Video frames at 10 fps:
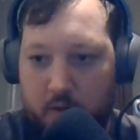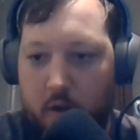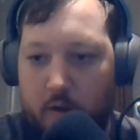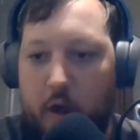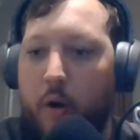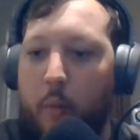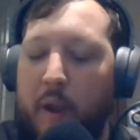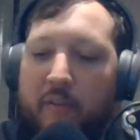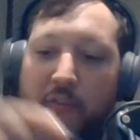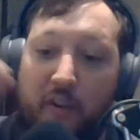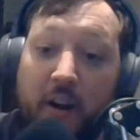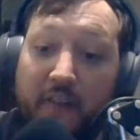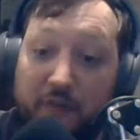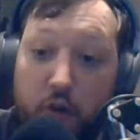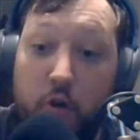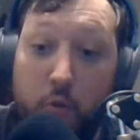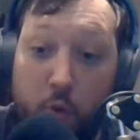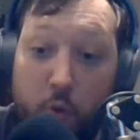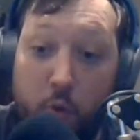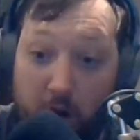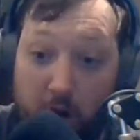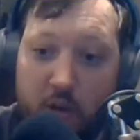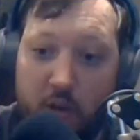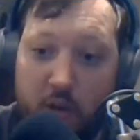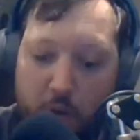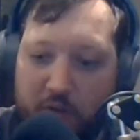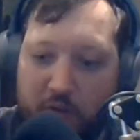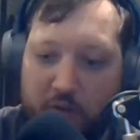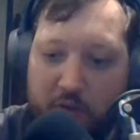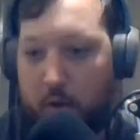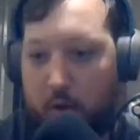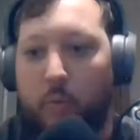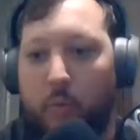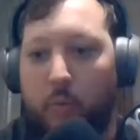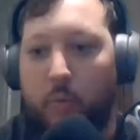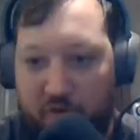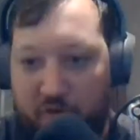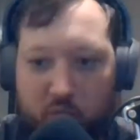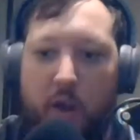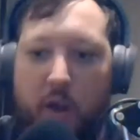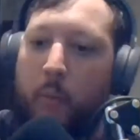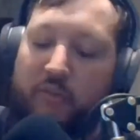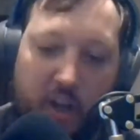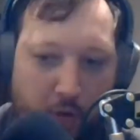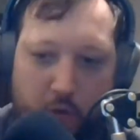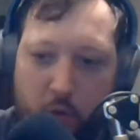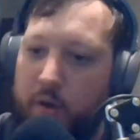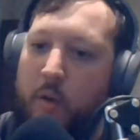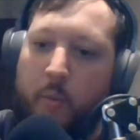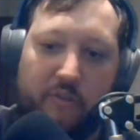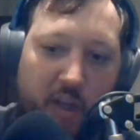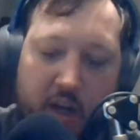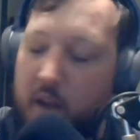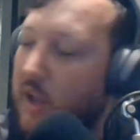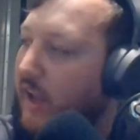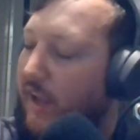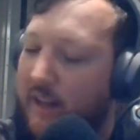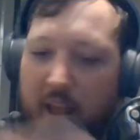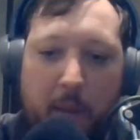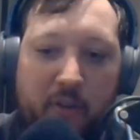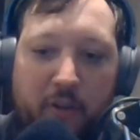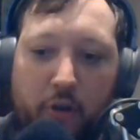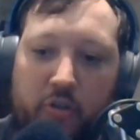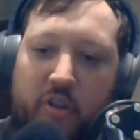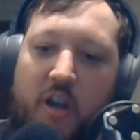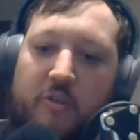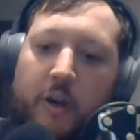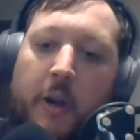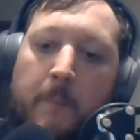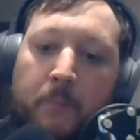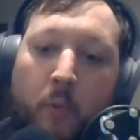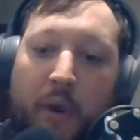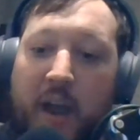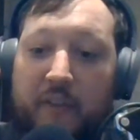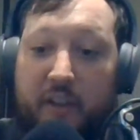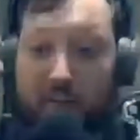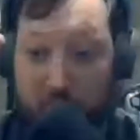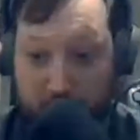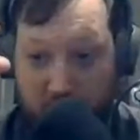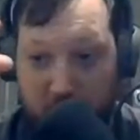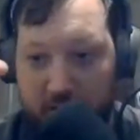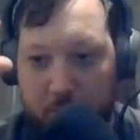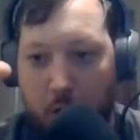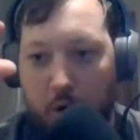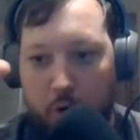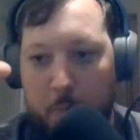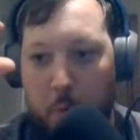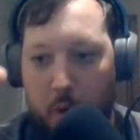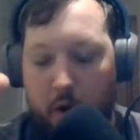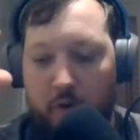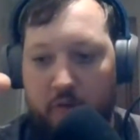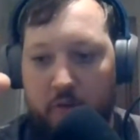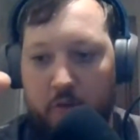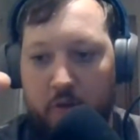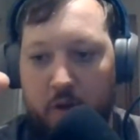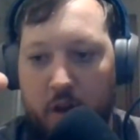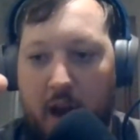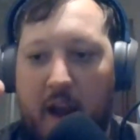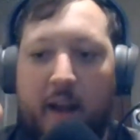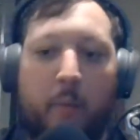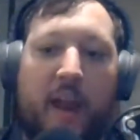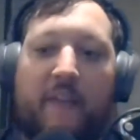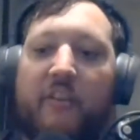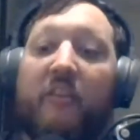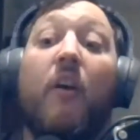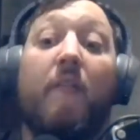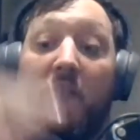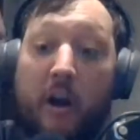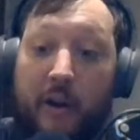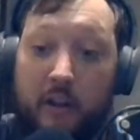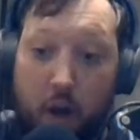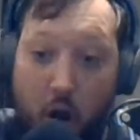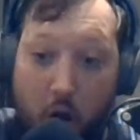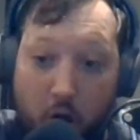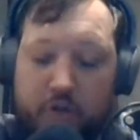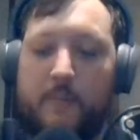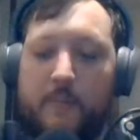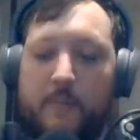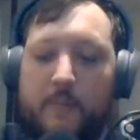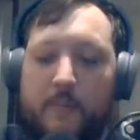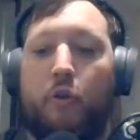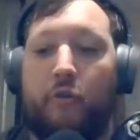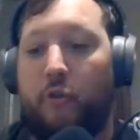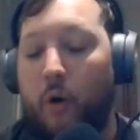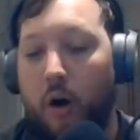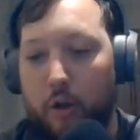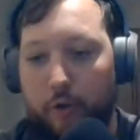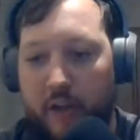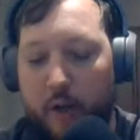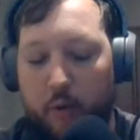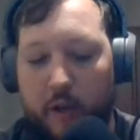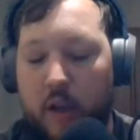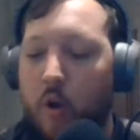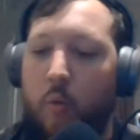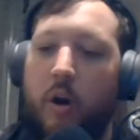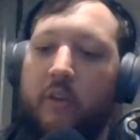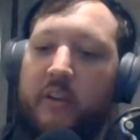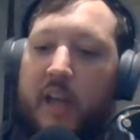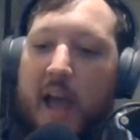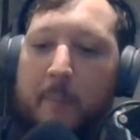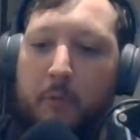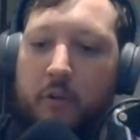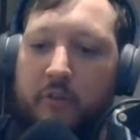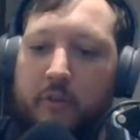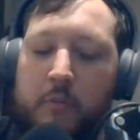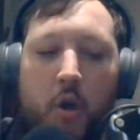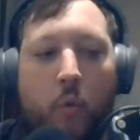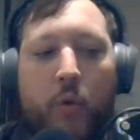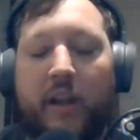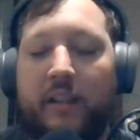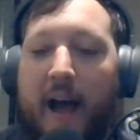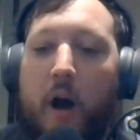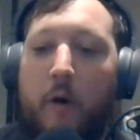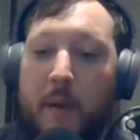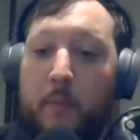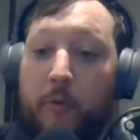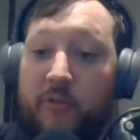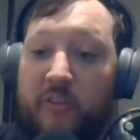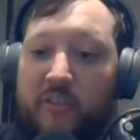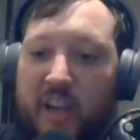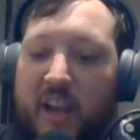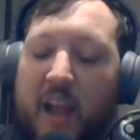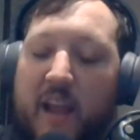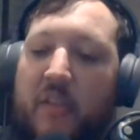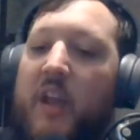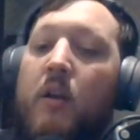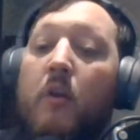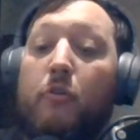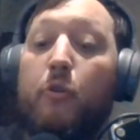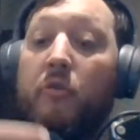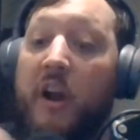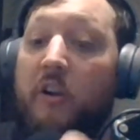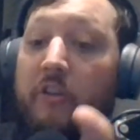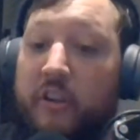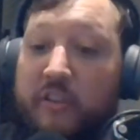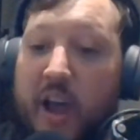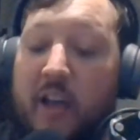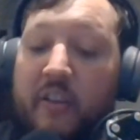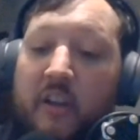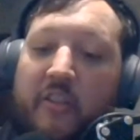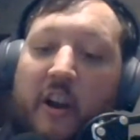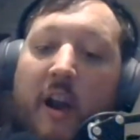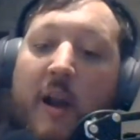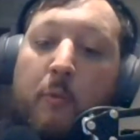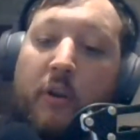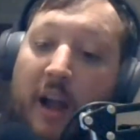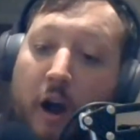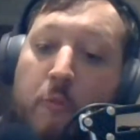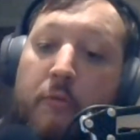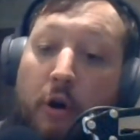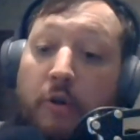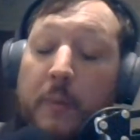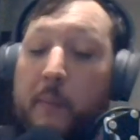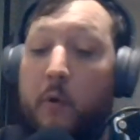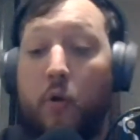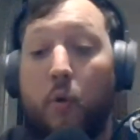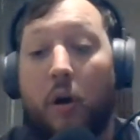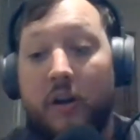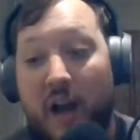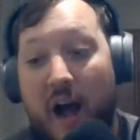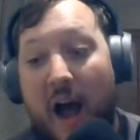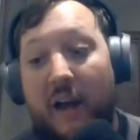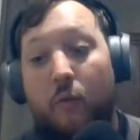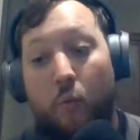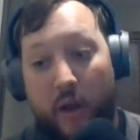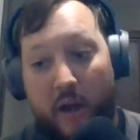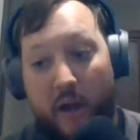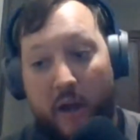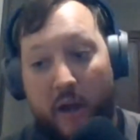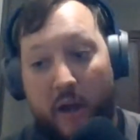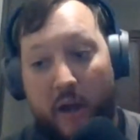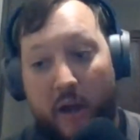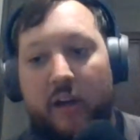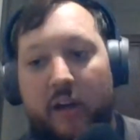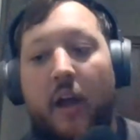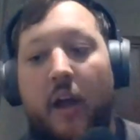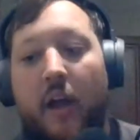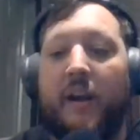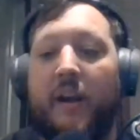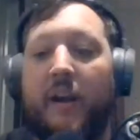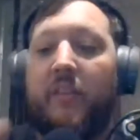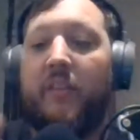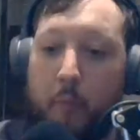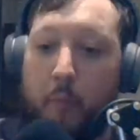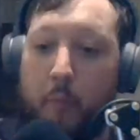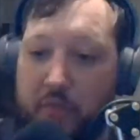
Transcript: No, we have a very few winners. We've seen in Russia, we've seen in Venezuela, we've seen in North Korea, we've seen in name a socialist country. We have these very small group of winners, and then we have this very large amount of losers who all lose equally. Whereas in capitalism, we allow people to succeed, and then through their success, they're able to help those people who are not winning and bring them